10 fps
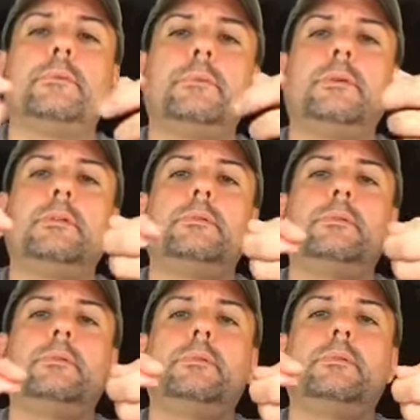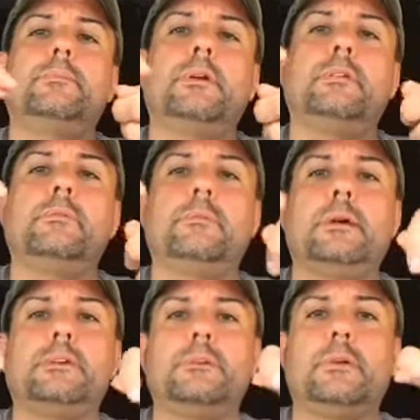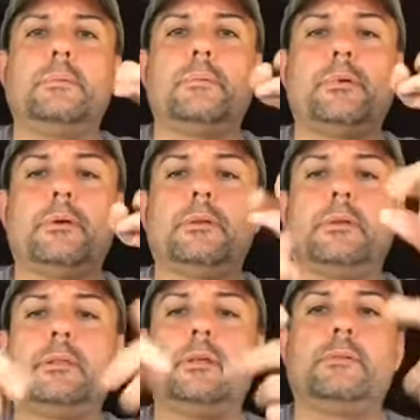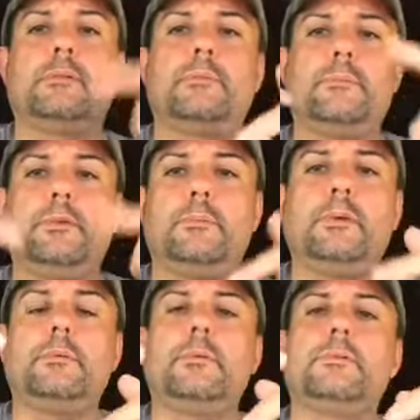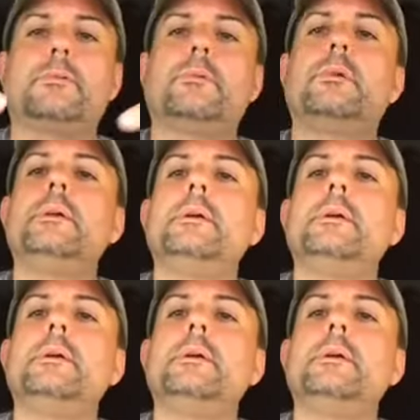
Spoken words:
you know, the bracelet will actually come apart like this. You'll be able to unscrew it.